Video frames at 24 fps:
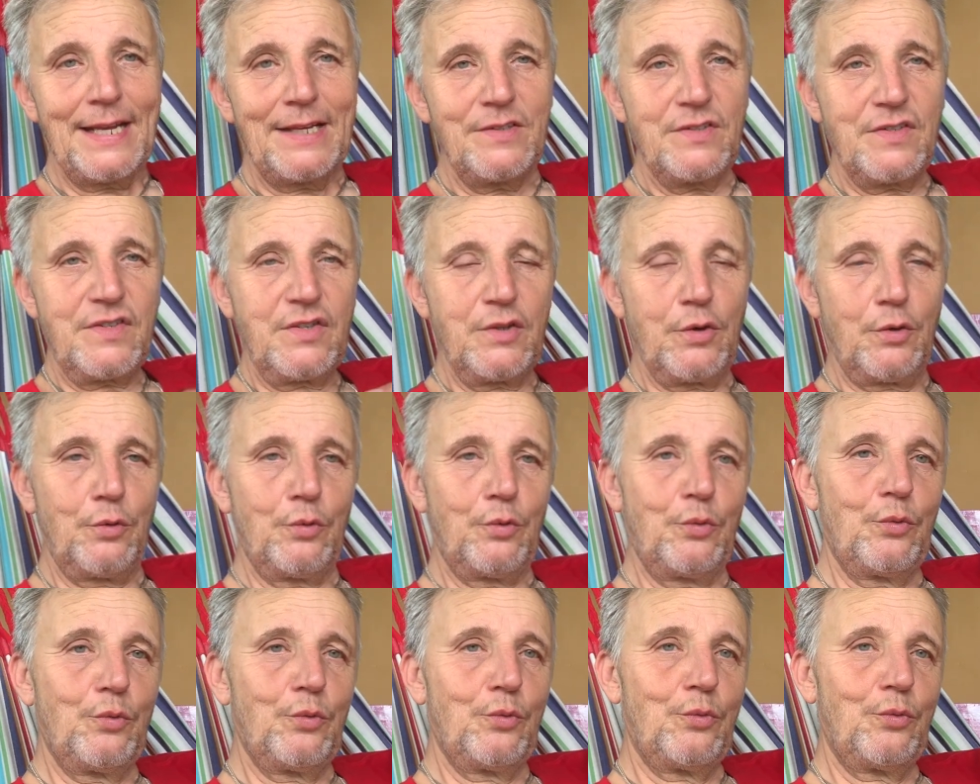
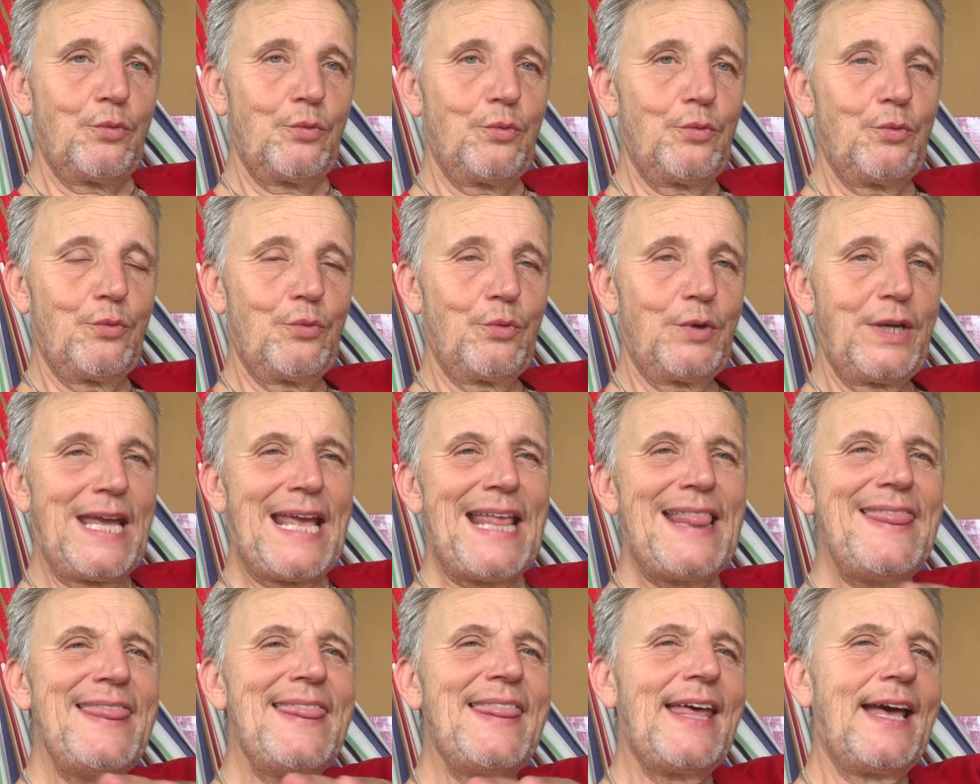So
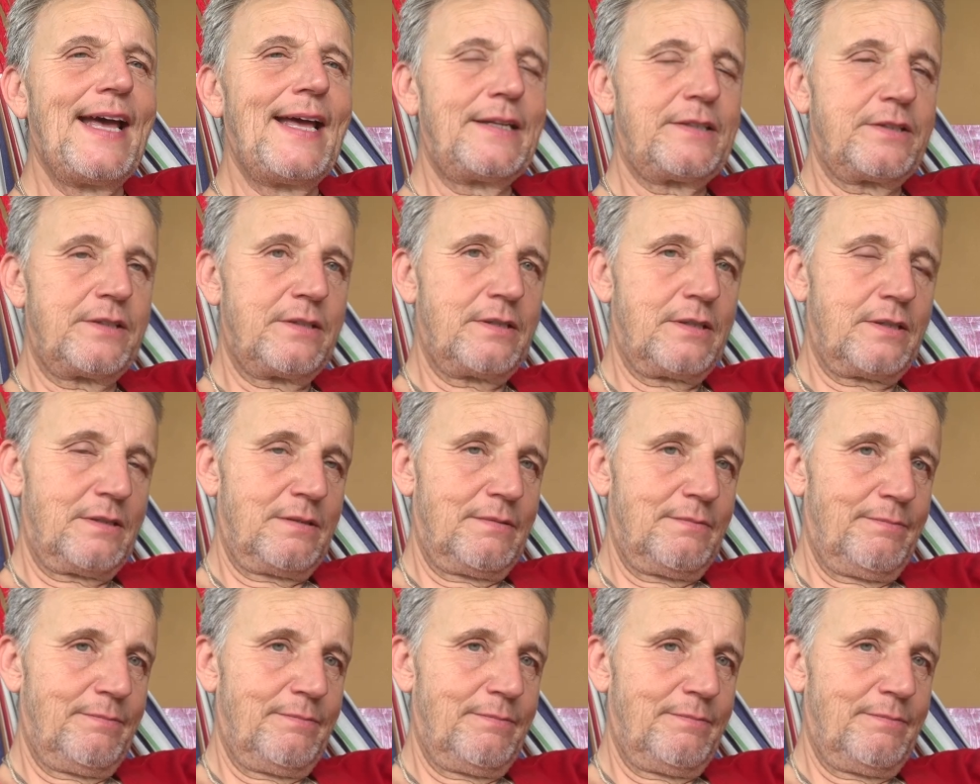in that,